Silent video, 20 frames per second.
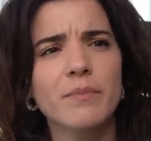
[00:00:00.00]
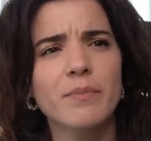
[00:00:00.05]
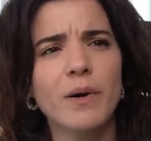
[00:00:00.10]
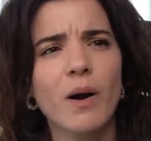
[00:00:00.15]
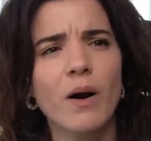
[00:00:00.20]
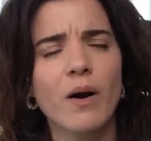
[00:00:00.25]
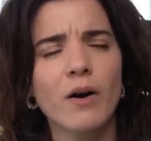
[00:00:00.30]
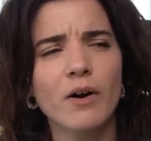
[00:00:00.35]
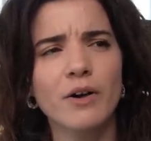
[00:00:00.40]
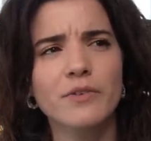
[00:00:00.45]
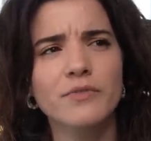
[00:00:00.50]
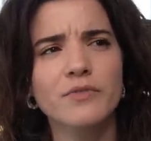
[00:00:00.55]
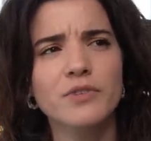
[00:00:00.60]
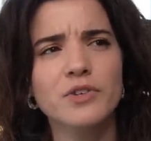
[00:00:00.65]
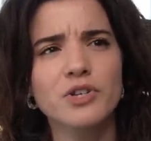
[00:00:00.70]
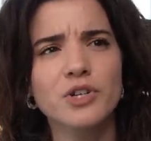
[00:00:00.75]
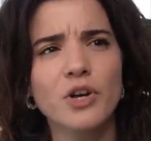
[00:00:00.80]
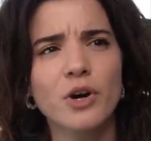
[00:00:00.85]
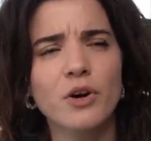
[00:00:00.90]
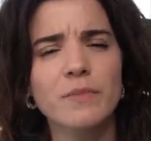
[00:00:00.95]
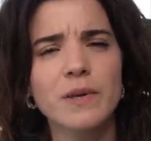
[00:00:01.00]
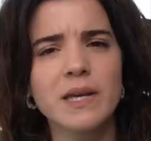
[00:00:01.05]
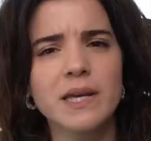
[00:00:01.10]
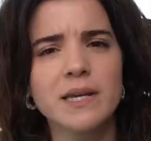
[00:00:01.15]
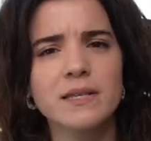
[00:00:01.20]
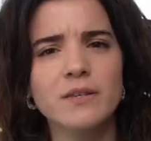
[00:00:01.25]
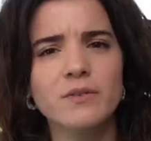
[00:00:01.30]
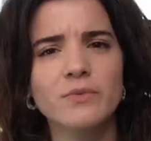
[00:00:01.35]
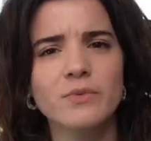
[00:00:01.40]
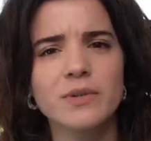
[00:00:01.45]
part of the show
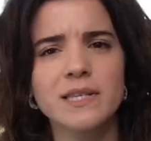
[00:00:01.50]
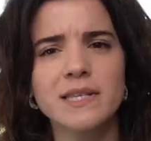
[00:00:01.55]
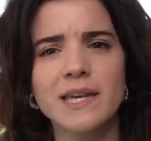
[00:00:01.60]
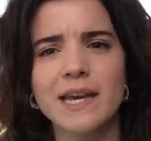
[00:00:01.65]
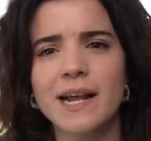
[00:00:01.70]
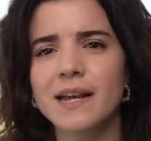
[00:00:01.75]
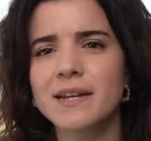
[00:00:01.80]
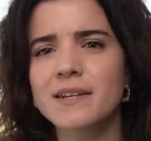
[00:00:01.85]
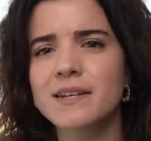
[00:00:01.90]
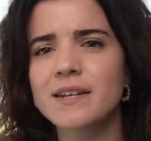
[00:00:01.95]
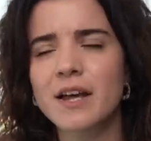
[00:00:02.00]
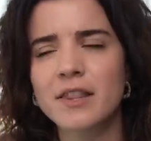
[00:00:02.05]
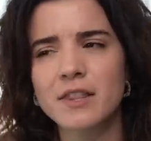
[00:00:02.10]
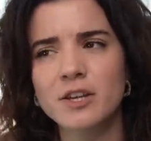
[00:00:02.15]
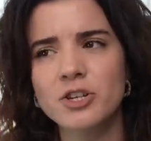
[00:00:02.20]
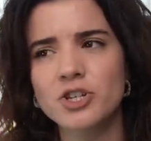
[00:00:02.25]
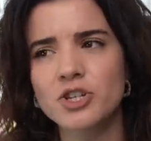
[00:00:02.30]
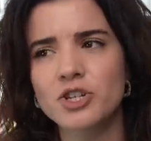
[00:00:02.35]
because it had nothing